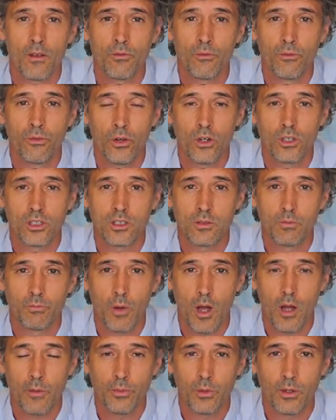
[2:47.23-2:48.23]
first
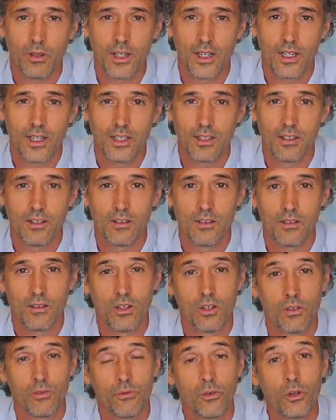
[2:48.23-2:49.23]
populated.
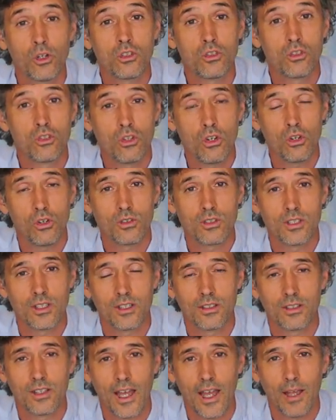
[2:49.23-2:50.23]
The first Jews
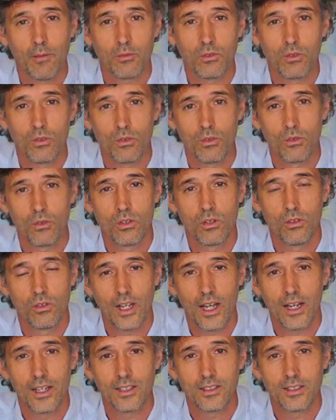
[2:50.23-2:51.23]
that came to the
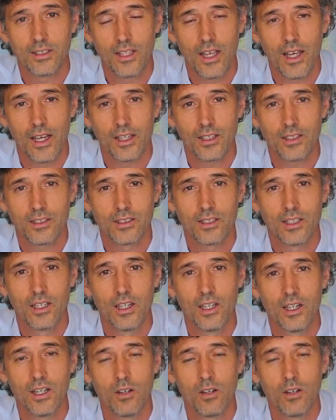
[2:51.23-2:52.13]
United States